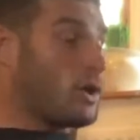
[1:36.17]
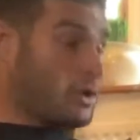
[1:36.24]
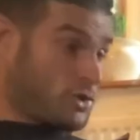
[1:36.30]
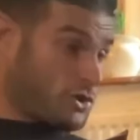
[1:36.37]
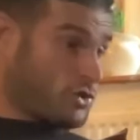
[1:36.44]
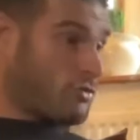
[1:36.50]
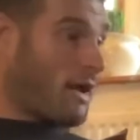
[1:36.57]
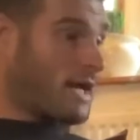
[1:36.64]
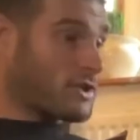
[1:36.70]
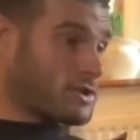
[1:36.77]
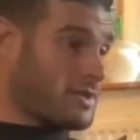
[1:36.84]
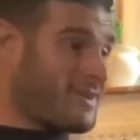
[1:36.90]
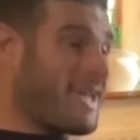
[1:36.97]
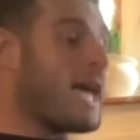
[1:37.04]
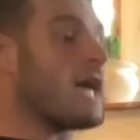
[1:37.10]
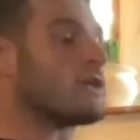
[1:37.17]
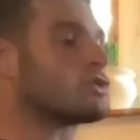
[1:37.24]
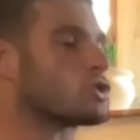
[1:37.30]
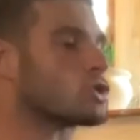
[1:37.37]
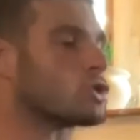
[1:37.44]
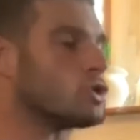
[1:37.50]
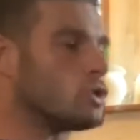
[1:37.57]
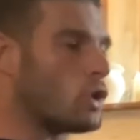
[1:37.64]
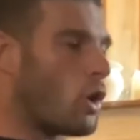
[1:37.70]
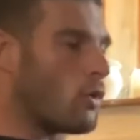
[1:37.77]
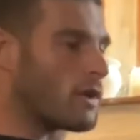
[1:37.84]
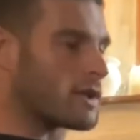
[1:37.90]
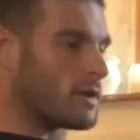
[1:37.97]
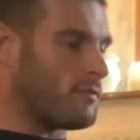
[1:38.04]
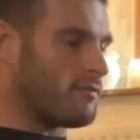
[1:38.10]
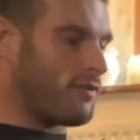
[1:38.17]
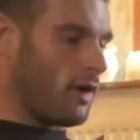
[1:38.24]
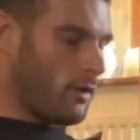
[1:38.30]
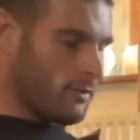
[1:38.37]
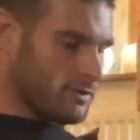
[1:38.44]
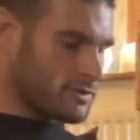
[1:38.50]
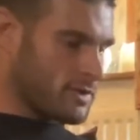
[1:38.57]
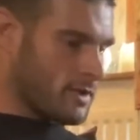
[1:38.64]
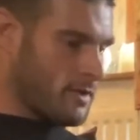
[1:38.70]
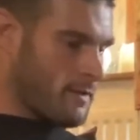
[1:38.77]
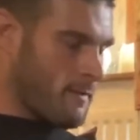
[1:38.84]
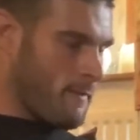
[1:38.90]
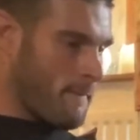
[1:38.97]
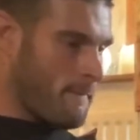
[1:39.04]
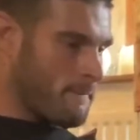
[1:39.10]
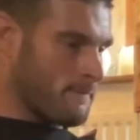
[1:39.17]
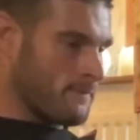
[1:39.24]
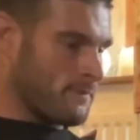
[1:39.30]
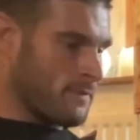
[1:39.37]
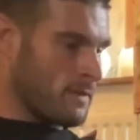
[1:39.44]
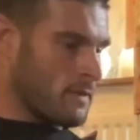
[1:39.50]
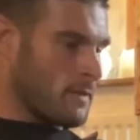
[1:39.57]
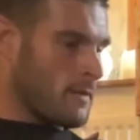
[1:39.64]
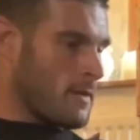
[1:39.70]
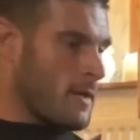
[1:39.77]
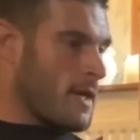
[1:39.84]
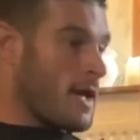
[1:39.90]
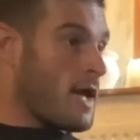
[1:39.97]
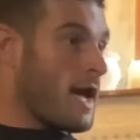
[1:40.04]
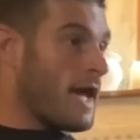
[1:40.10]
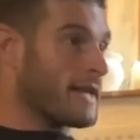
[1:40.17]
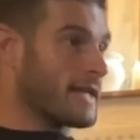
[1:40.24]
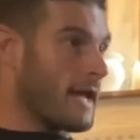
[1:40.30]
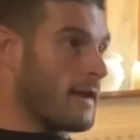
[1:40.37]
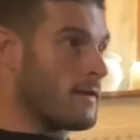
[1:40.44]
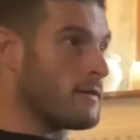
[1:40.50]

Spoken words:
contraction, slowly come forwards. And again,